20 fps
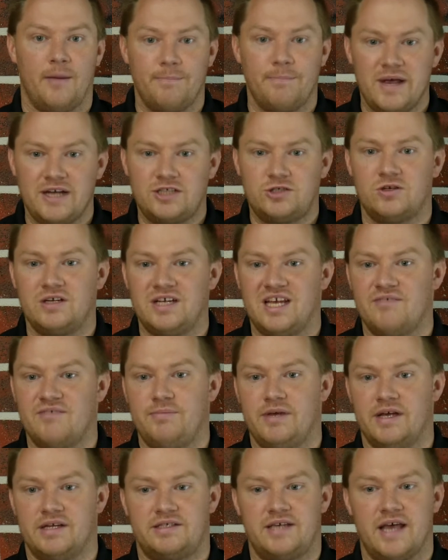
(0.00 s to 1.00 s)
make sure to give
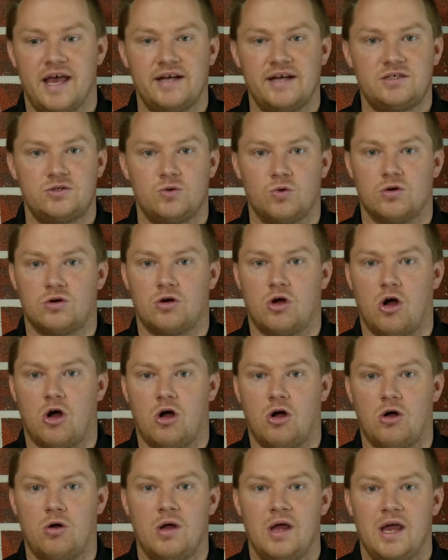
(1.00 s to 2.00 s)
me a text or a
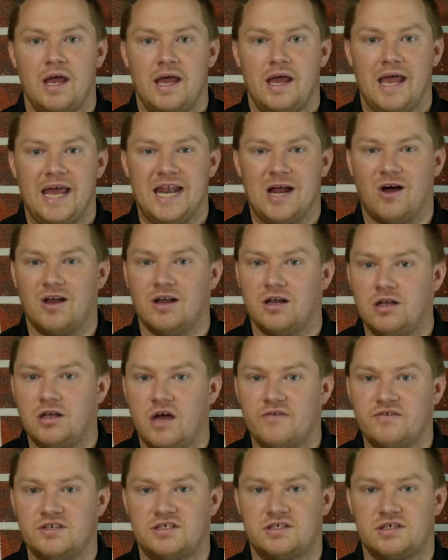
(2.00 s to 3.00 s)
call, and I'd
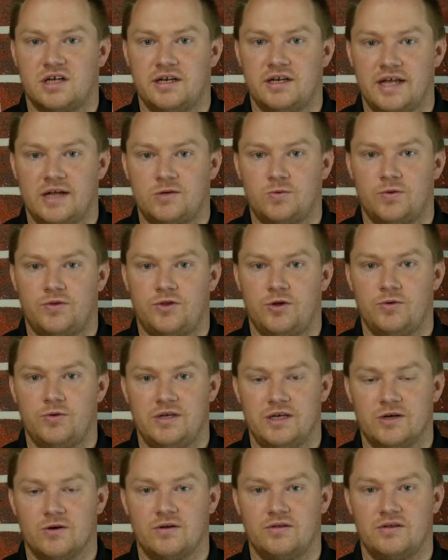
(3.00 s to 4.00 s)
love to just connect with you
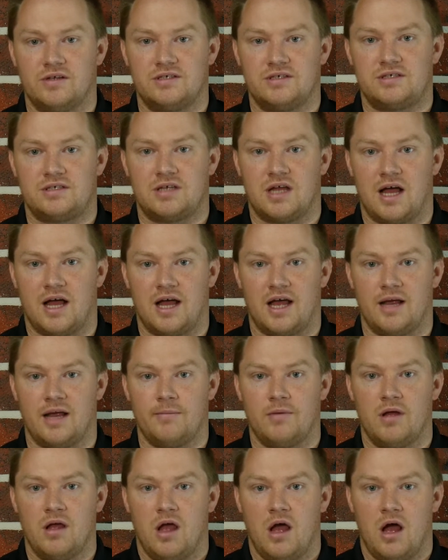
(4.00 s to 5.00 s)
during this
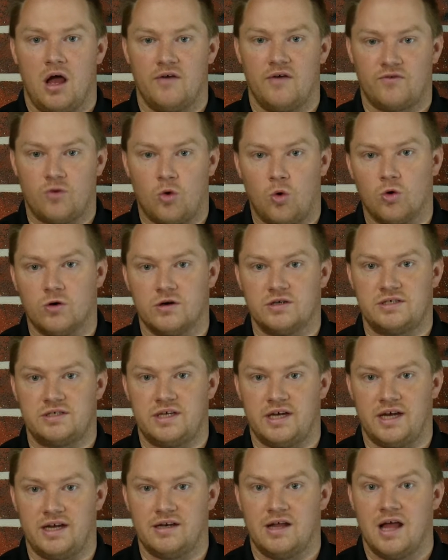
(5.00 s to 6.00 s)
time of
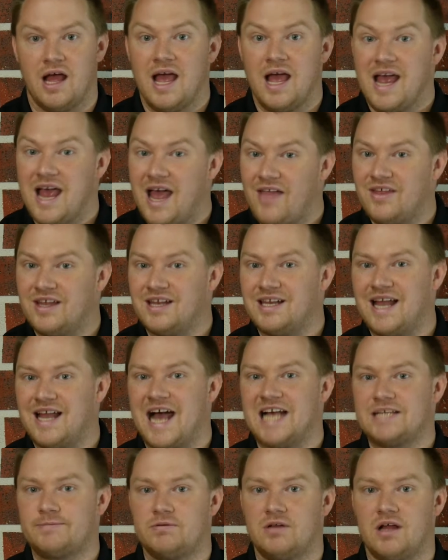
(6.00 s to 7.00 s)
quarantine. And then
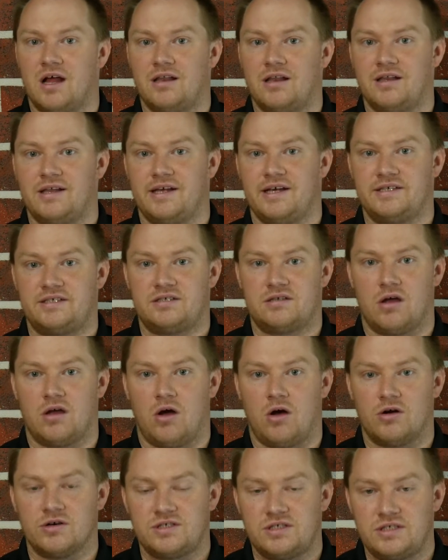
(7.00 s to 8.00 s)
last but not least,
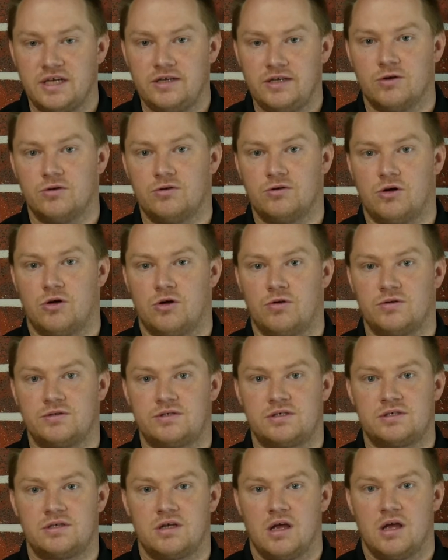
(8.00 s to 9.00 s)
our senior
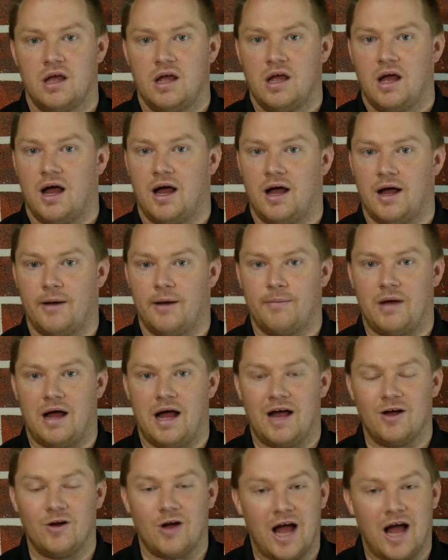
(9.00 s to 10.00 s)
adults,
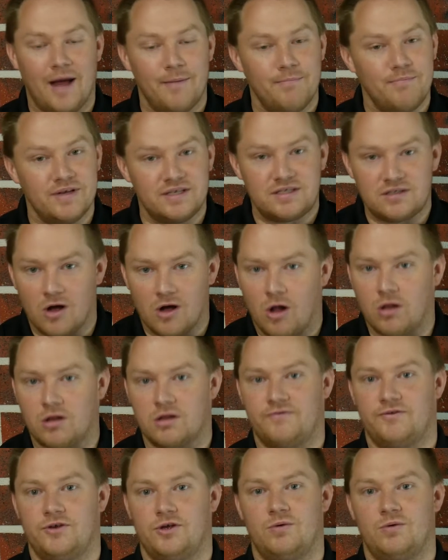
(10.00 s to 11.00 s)
I miss
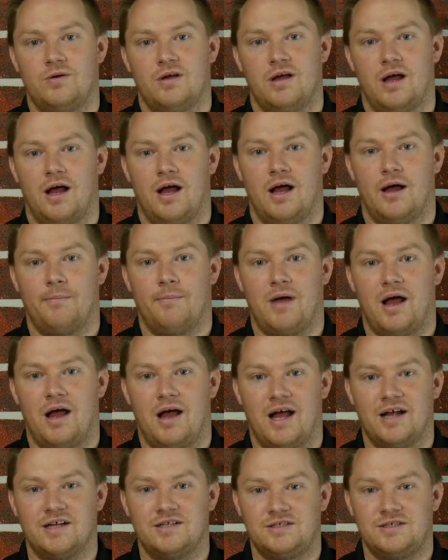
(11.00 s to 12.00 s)
all of you.
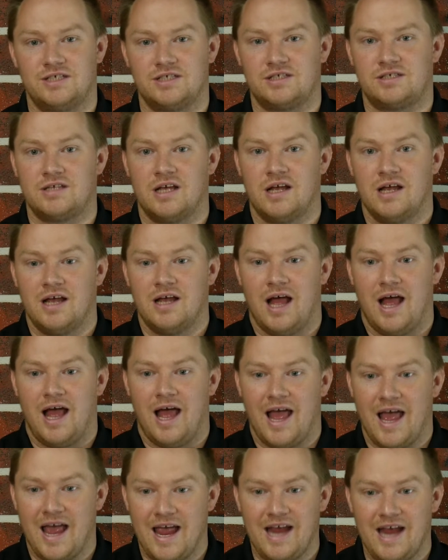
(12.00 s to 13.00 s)
I just
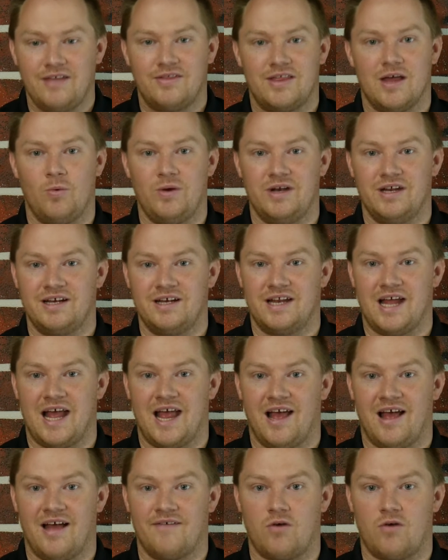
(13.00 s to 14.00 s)
hate that we didn't get to
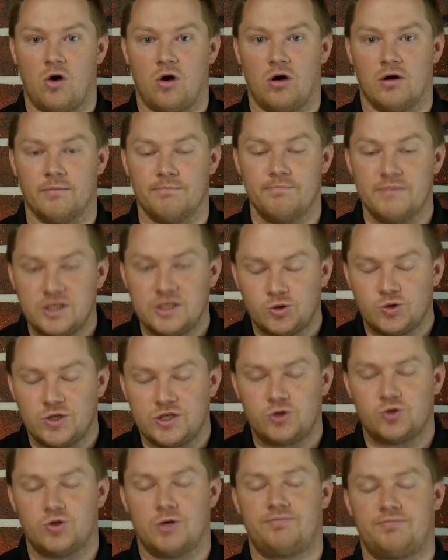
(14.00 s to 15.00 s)
have our
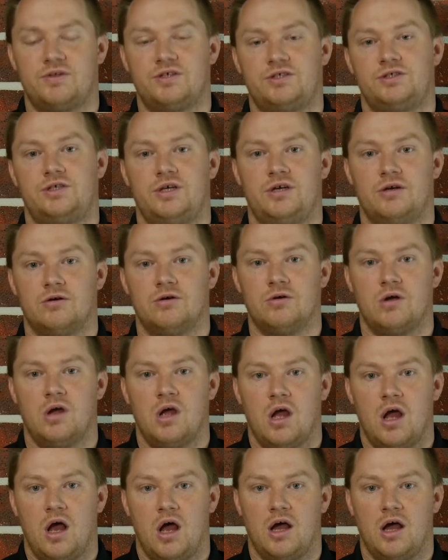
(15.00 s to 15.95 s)
mystery trip this year